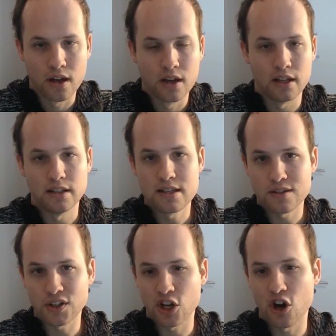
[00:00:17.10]
In this
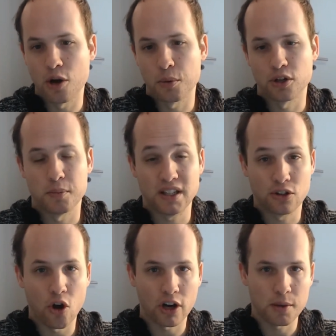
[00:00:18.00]
video, I'm gonna be
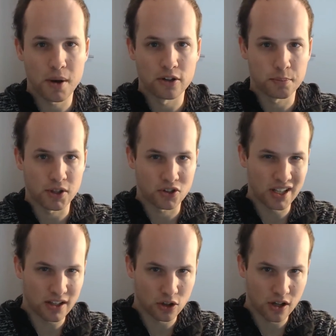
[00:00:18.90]
talking about
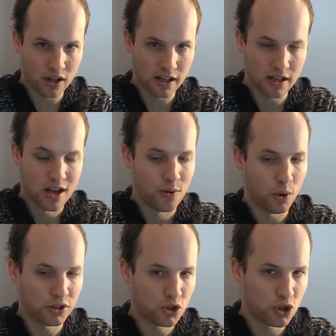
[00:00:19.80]
particularly
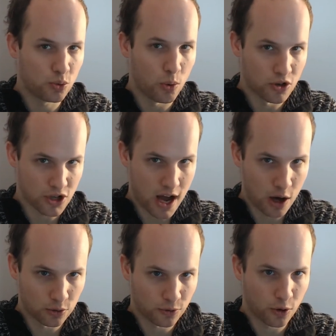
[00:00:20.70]
what you should watch
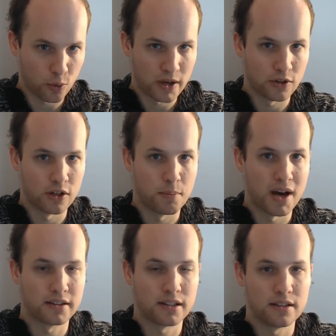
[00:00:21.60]
out for when on the
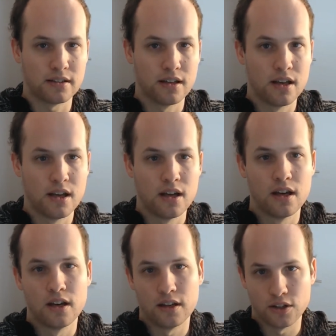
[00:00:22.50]
button,
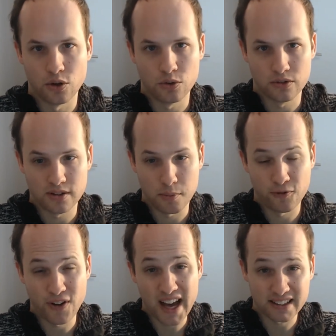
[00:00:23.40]
you know, the
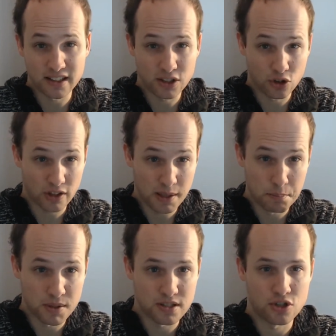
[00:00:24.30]
fact that you're
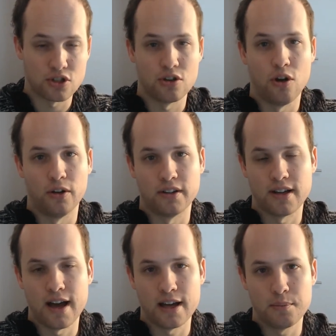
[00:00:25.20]
in position all the
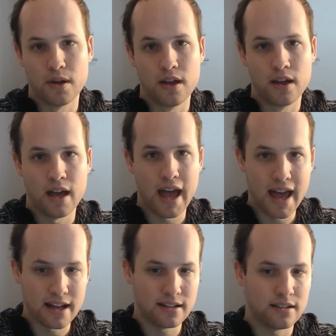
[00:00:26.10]
time,
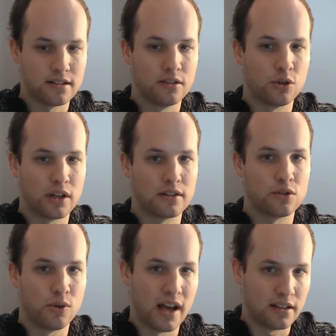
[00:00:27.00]
and look at
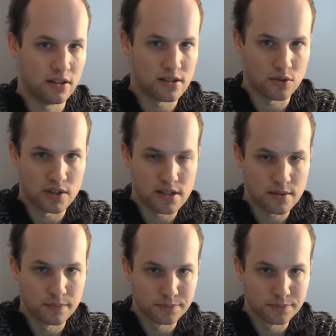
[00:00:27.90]
two hand histories.